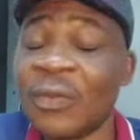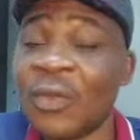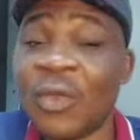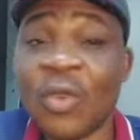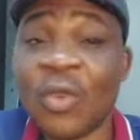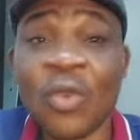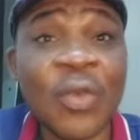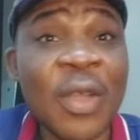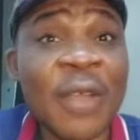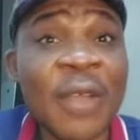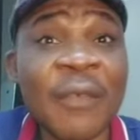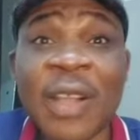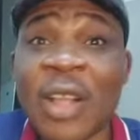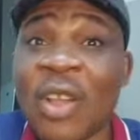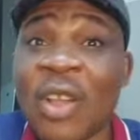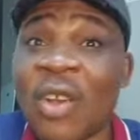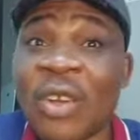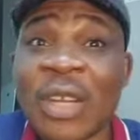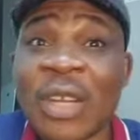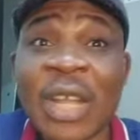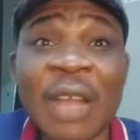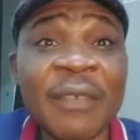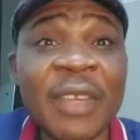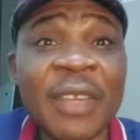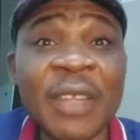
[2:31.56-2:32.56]
Whoever God
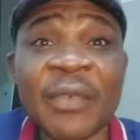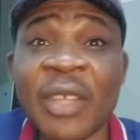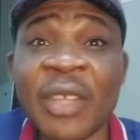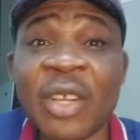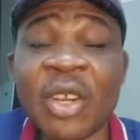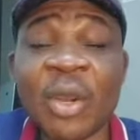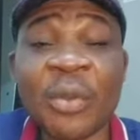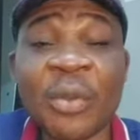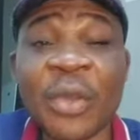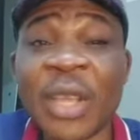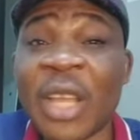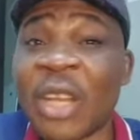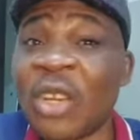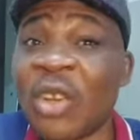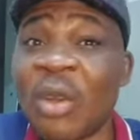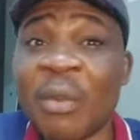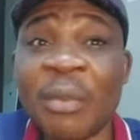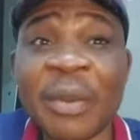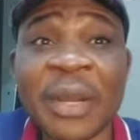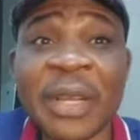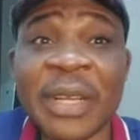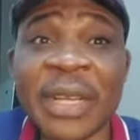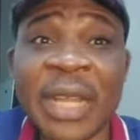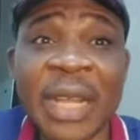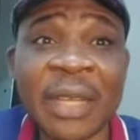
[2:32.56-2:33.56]
have lifted up, he cannot
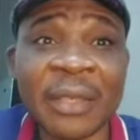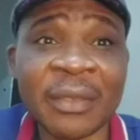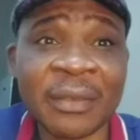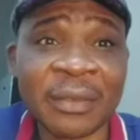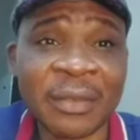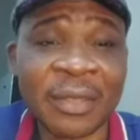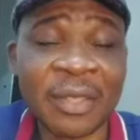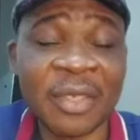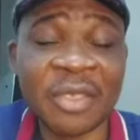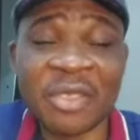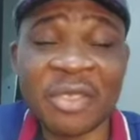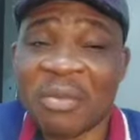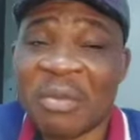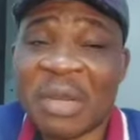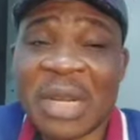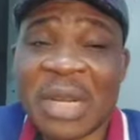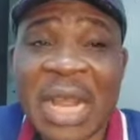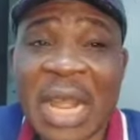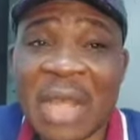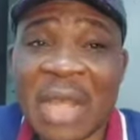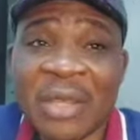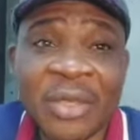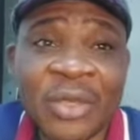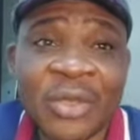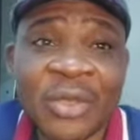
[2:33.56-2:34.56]
bring down. It doesn't matter
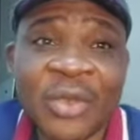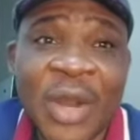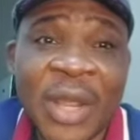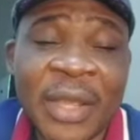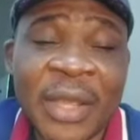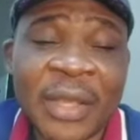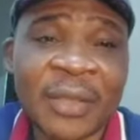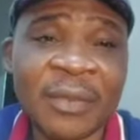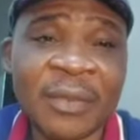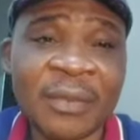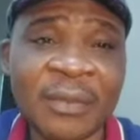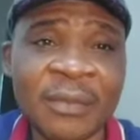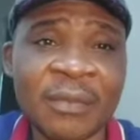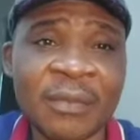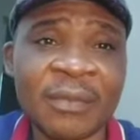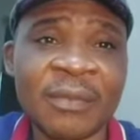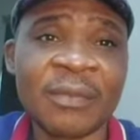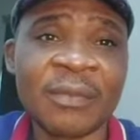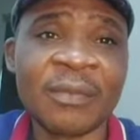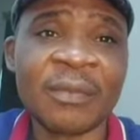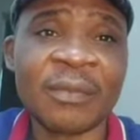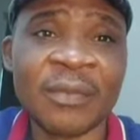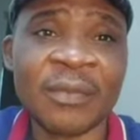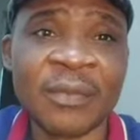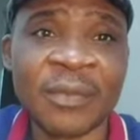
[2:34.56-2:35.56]
how you try.
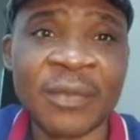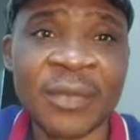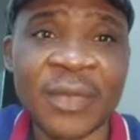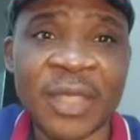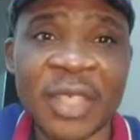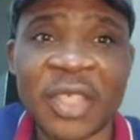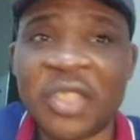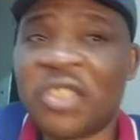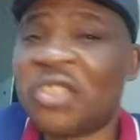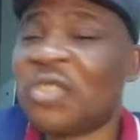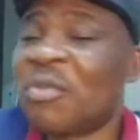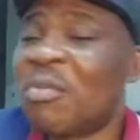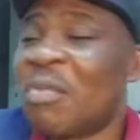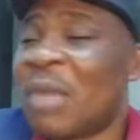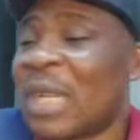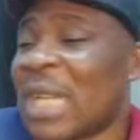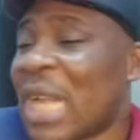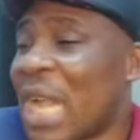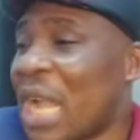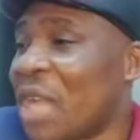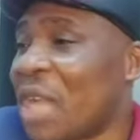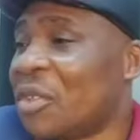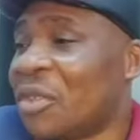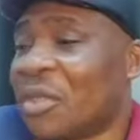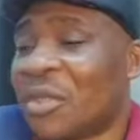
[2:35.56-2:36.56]
It doesn't matter
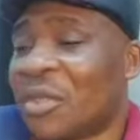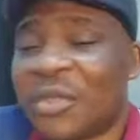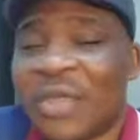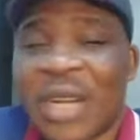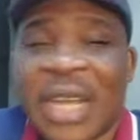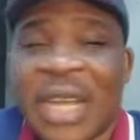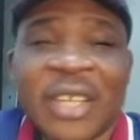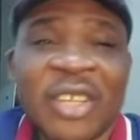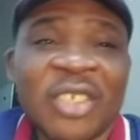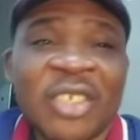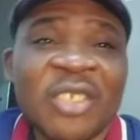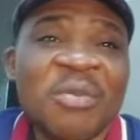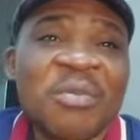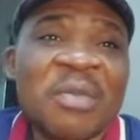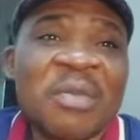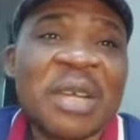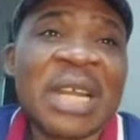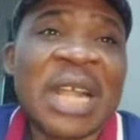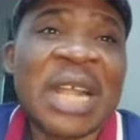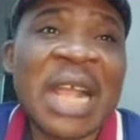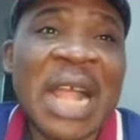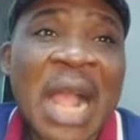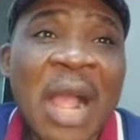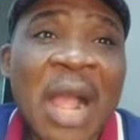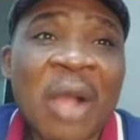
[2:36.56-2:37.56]
how you try. It doesn't matter
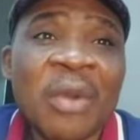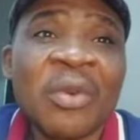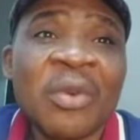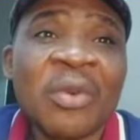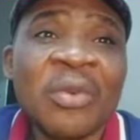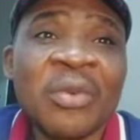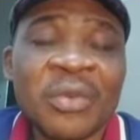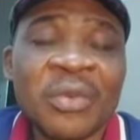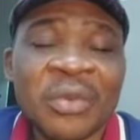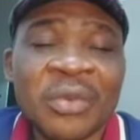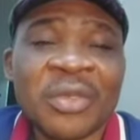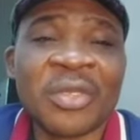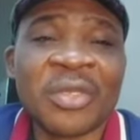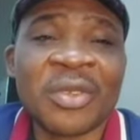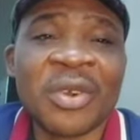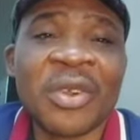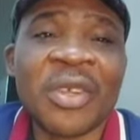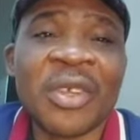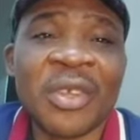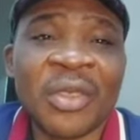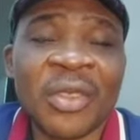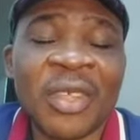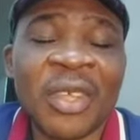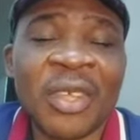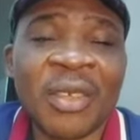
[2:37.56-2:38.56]
how strong
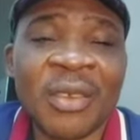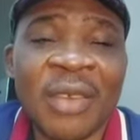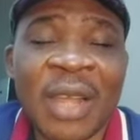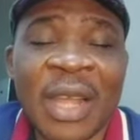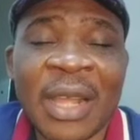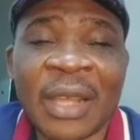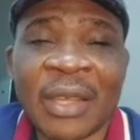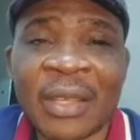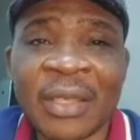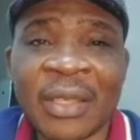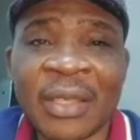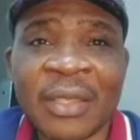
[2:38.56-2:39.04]
you think you are.